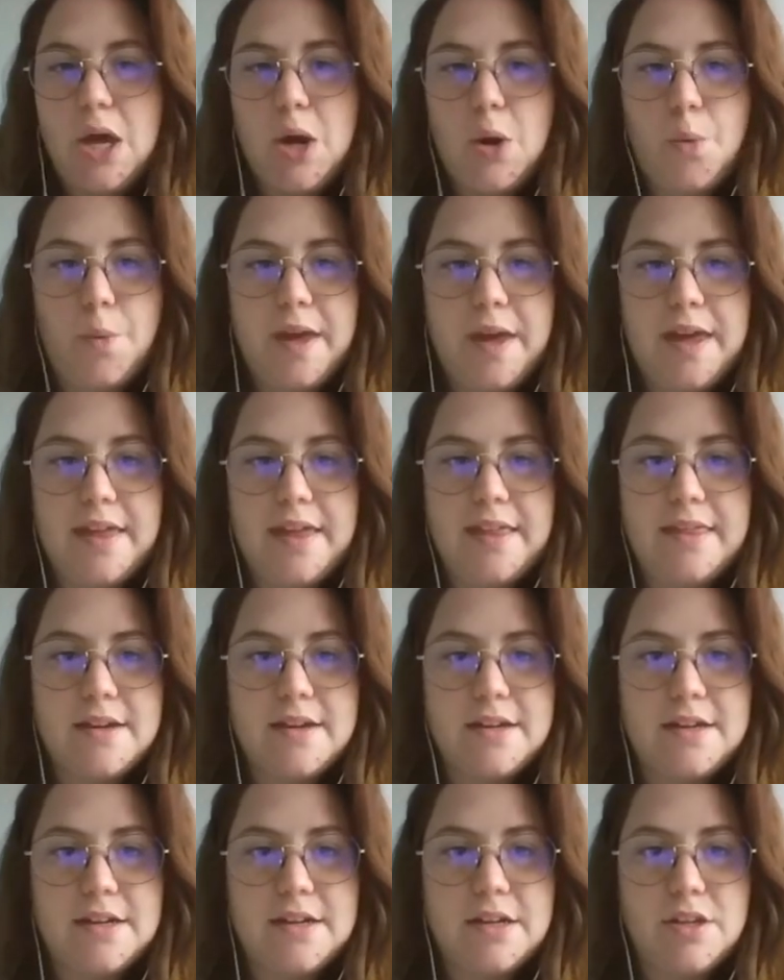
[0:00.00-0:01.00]
with
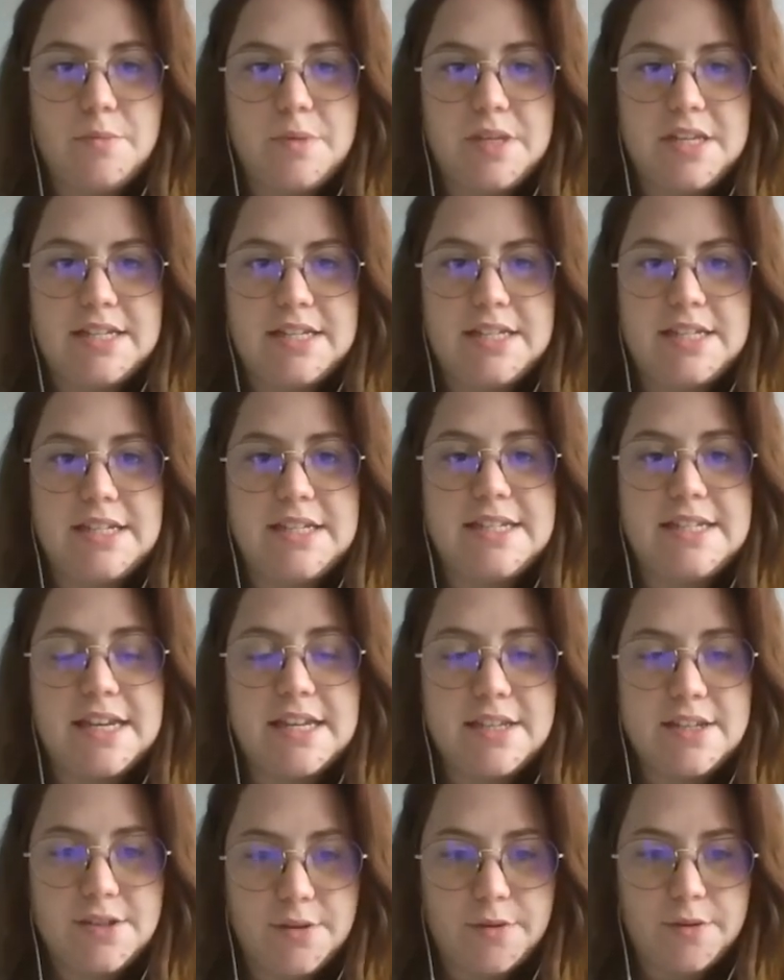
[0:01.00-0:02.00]
a humidity
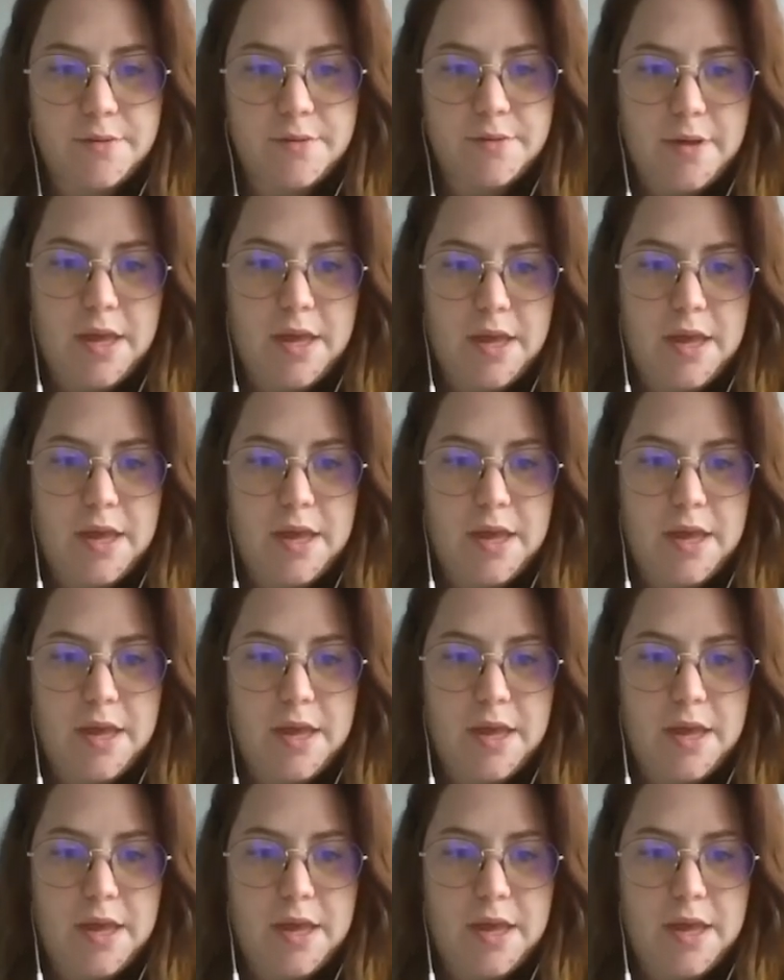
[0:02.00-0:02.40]
sensor,